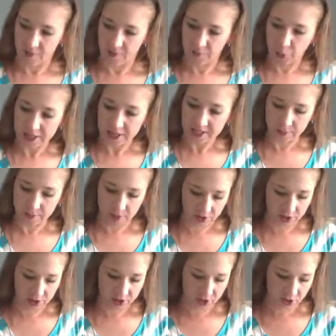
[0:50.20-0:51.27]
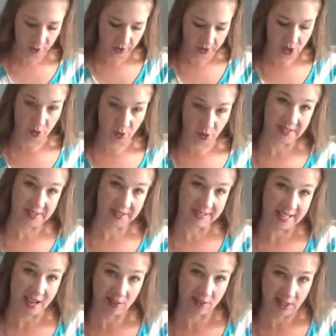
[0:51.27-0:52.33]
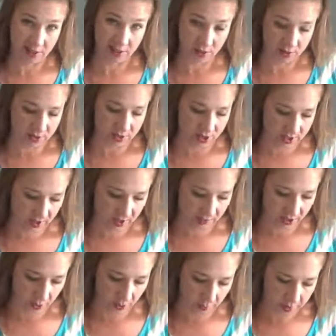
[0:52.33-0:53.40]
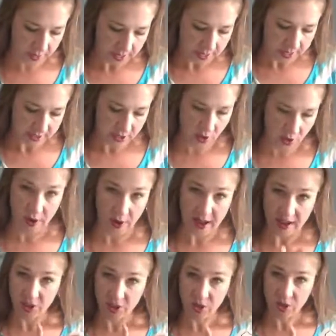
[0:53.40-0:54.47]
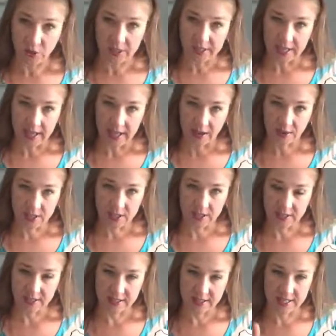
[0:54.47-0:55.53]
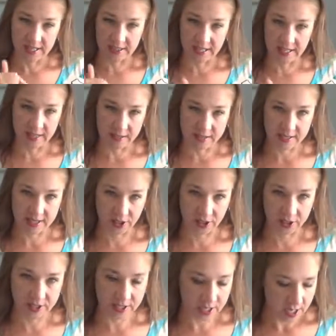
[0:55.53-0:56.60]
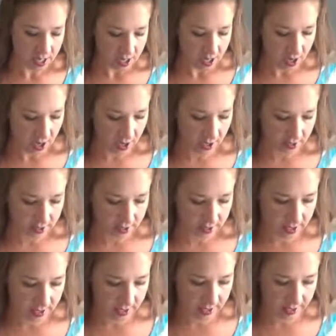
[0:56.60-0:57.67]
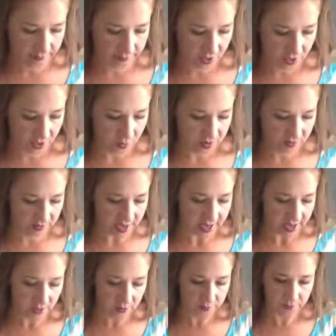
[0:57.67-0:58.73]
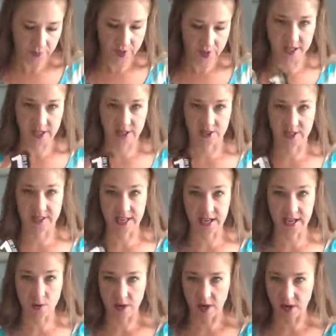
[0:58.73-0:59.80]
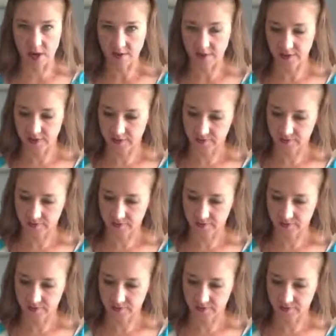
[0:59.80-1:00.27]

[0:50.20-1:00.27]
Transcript: printable to where you can print this out and do this yourself at home. So after you print out the late stickers on with the file, you just take one off